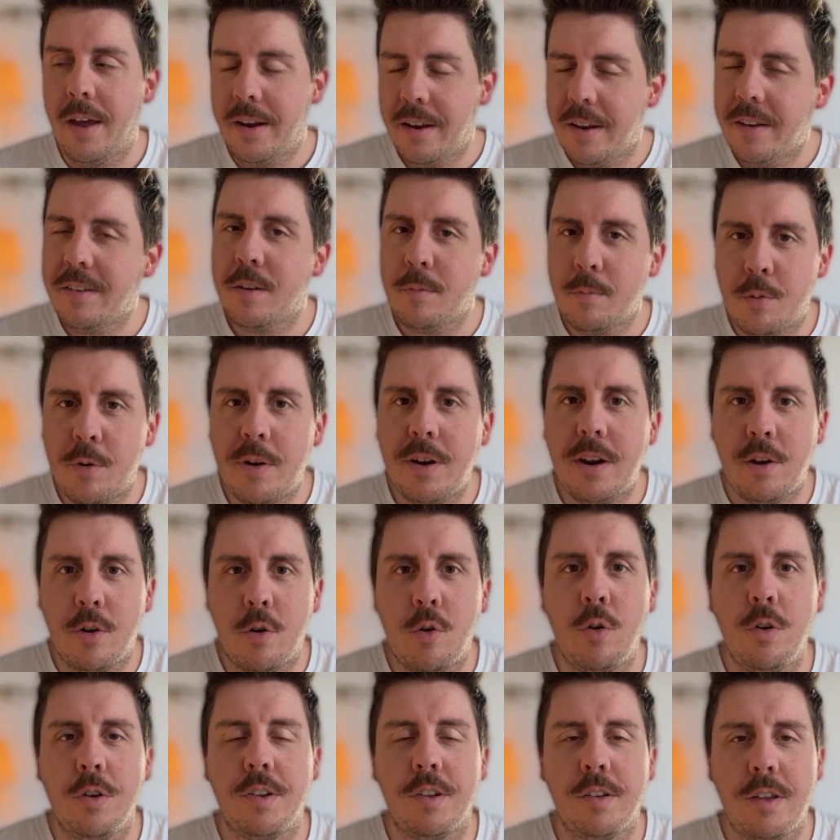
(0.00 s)
There's some pretty
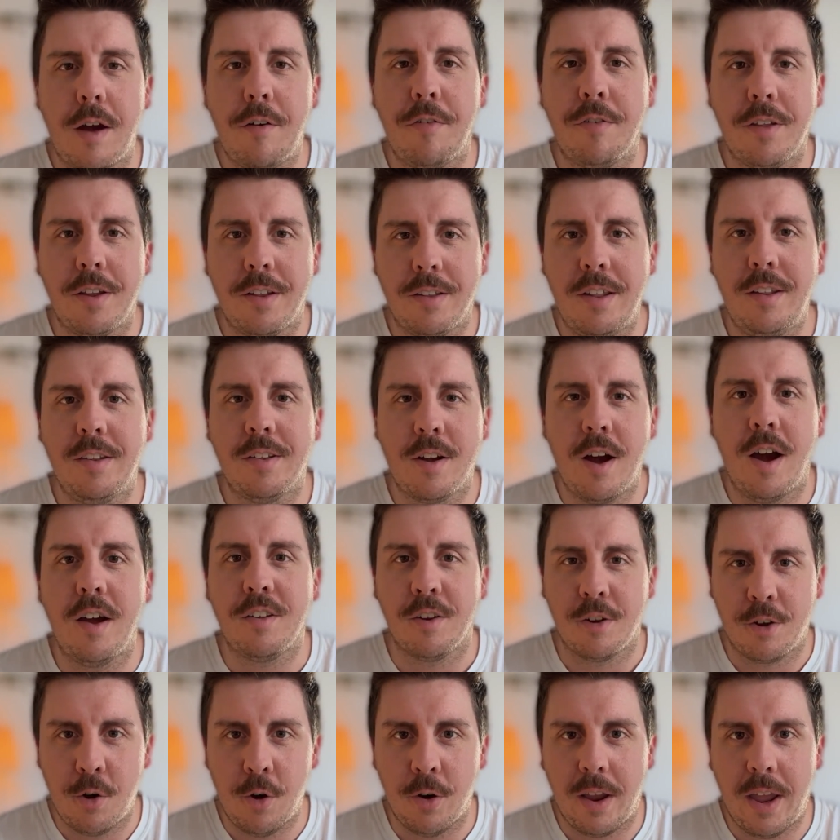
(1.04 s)
cool stuff that these
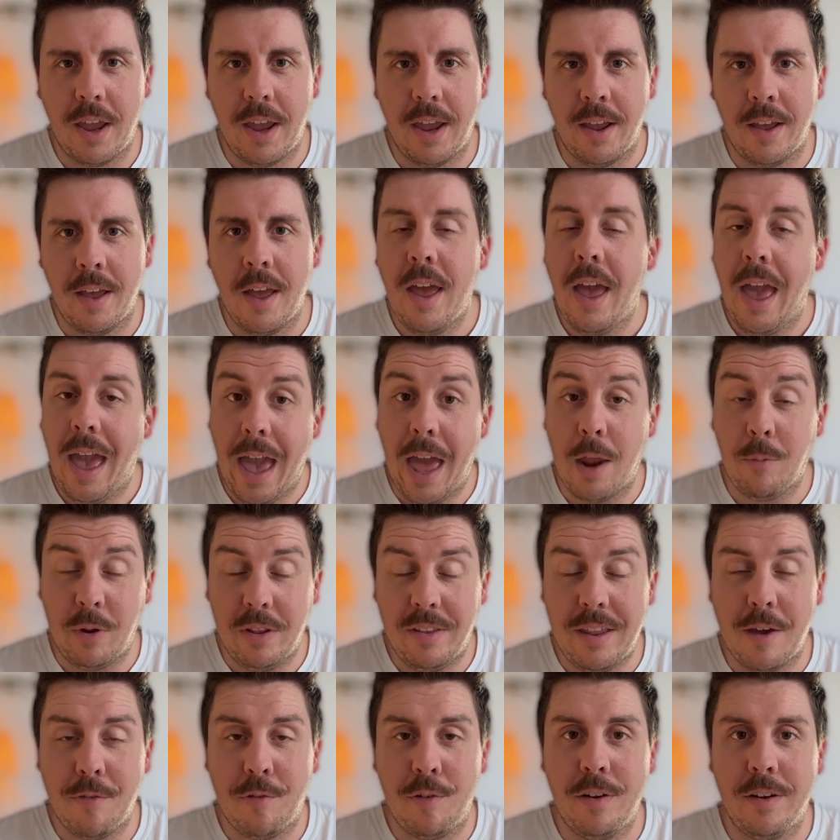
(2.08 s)
guys are cooking, and we
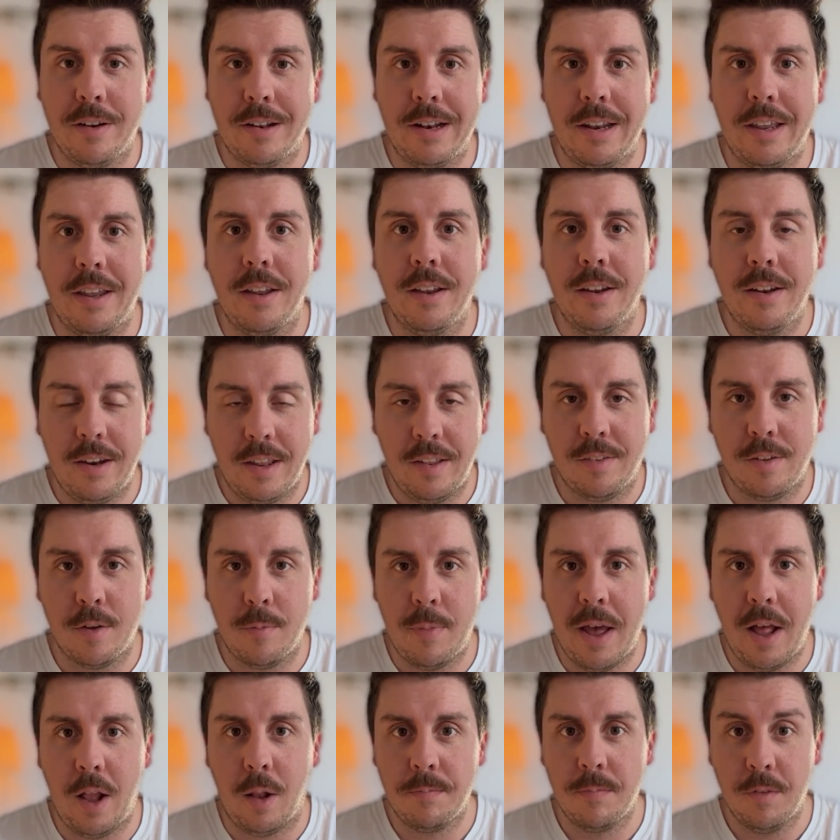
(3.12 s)
definitely need
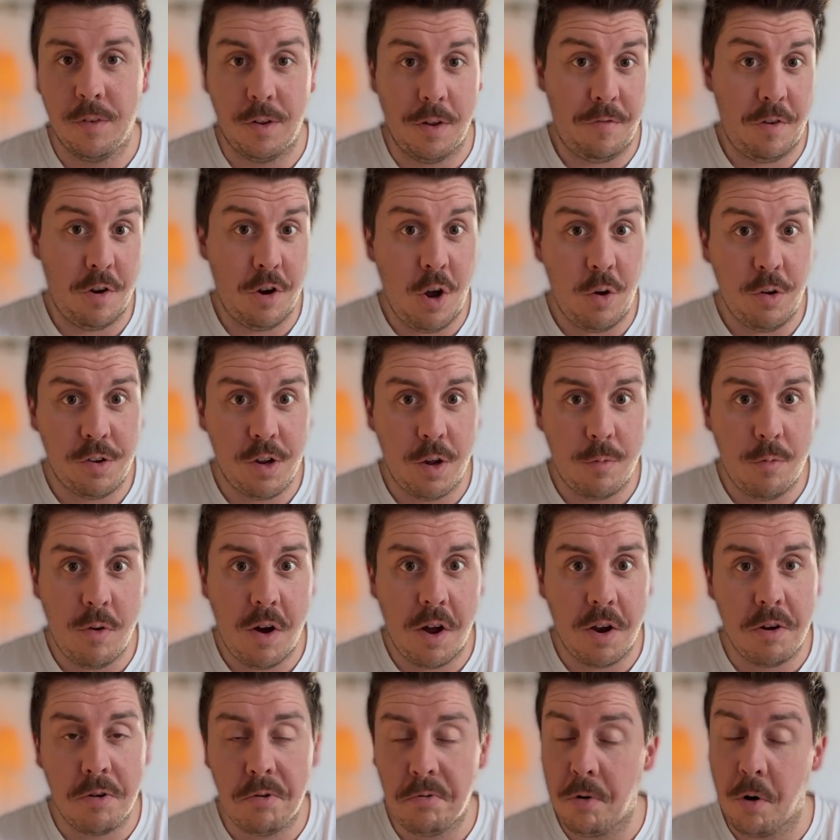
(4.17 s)
some help. So if you know
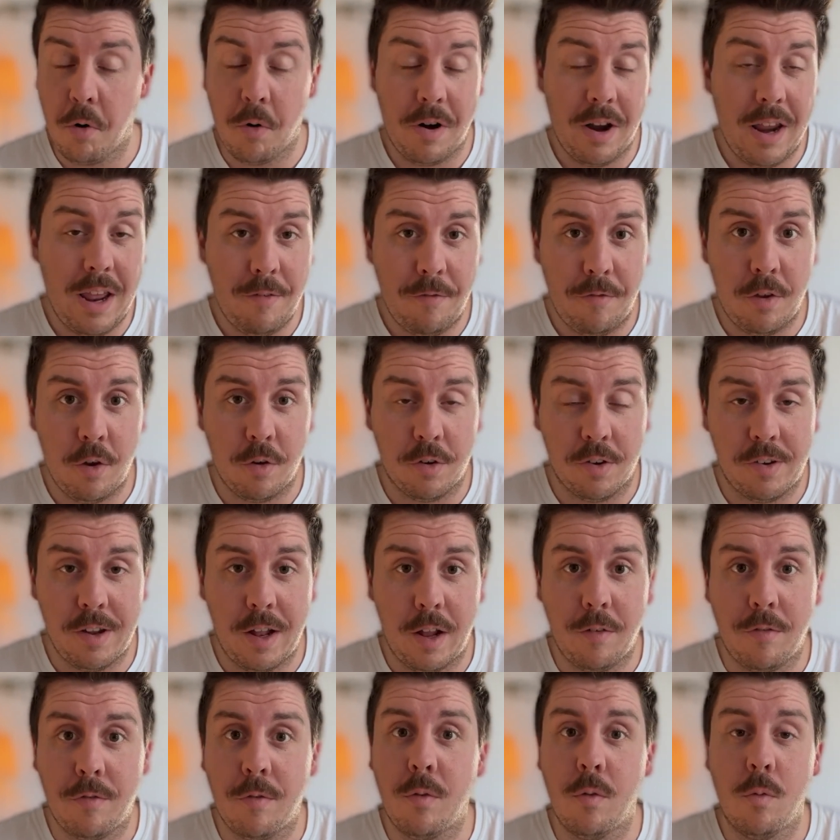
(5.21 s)
someone, or if
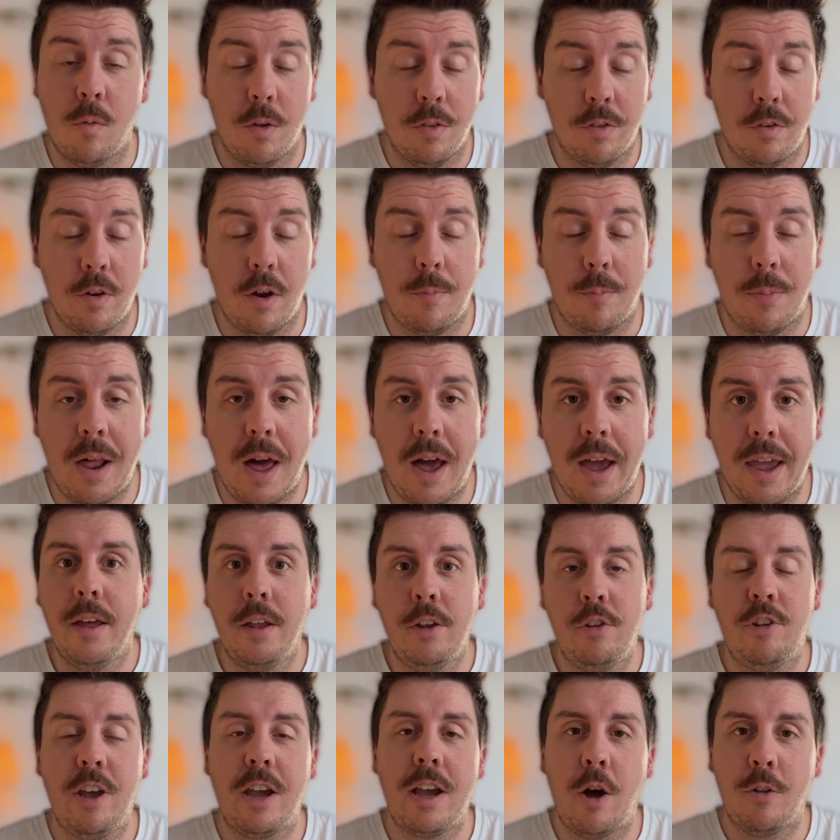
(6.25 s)
yourself want to apply,
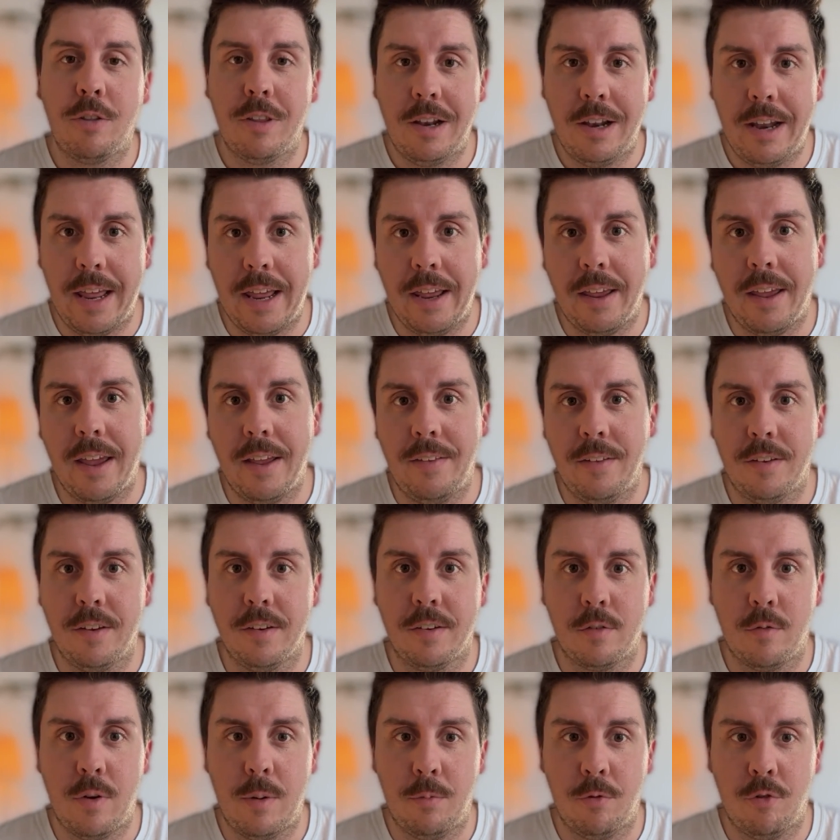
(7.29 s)
check out the link in the
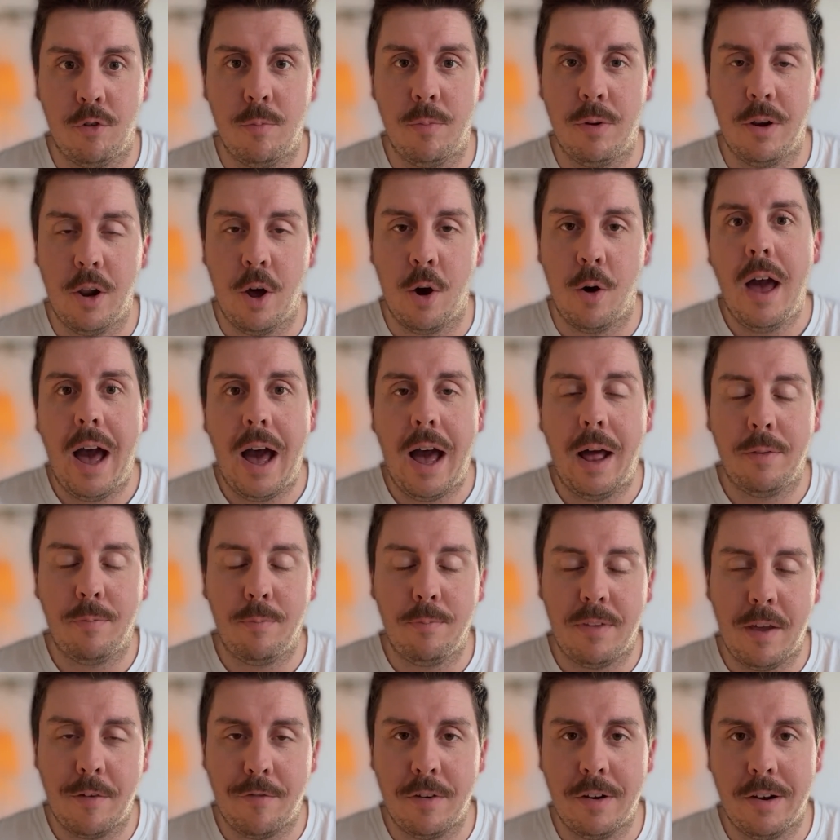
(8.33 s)
description below. I'll
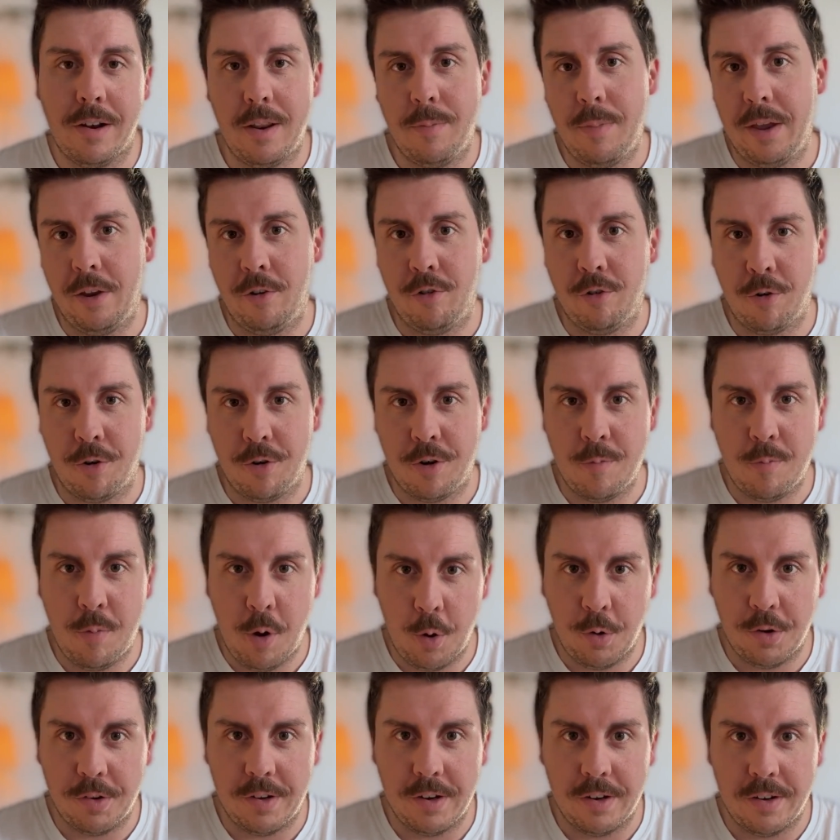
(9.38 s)
definitely make sure to
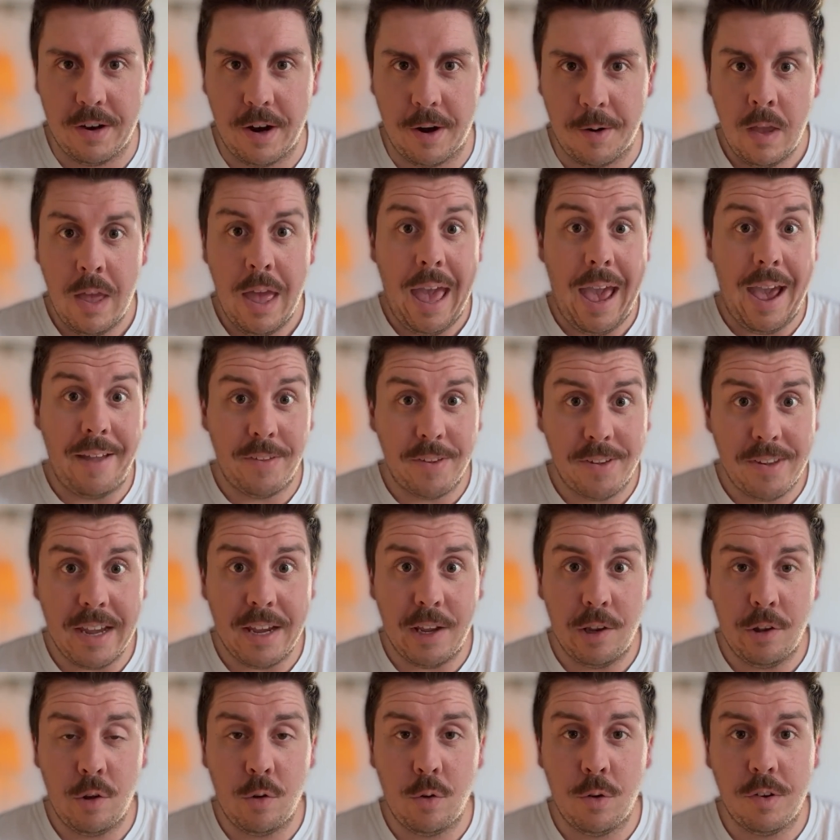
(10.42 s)
post it there. And the
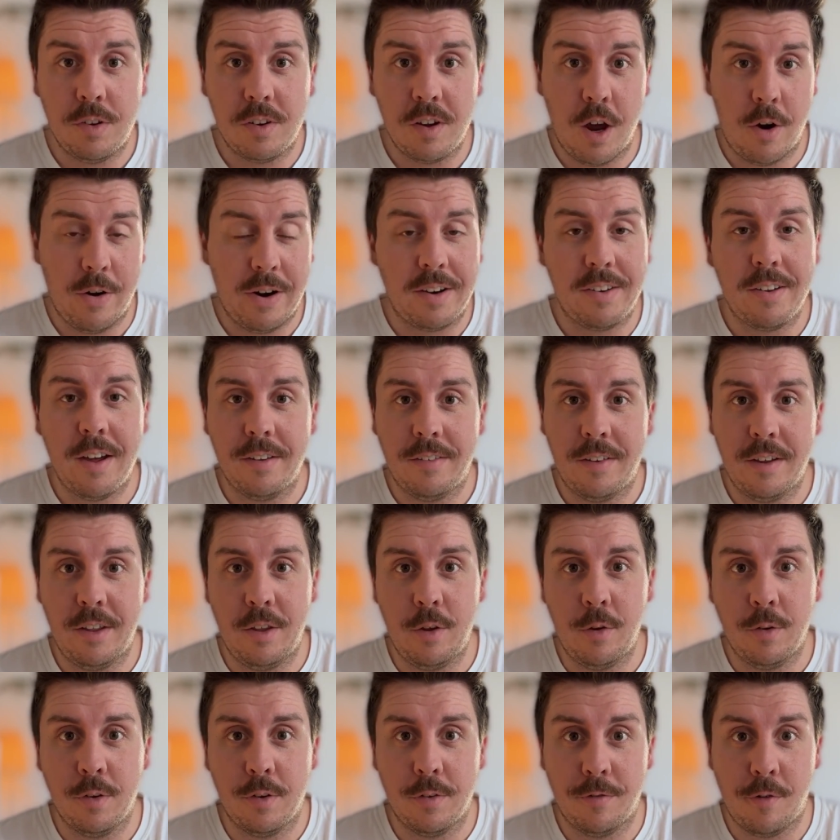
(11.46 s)
second news are exciting
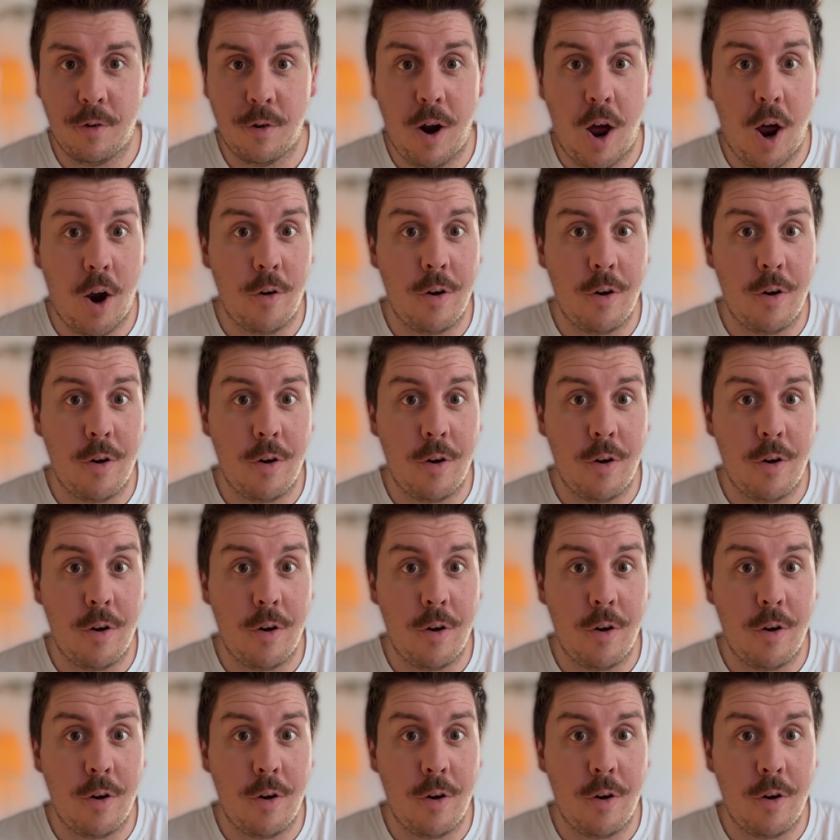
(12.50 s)
news for our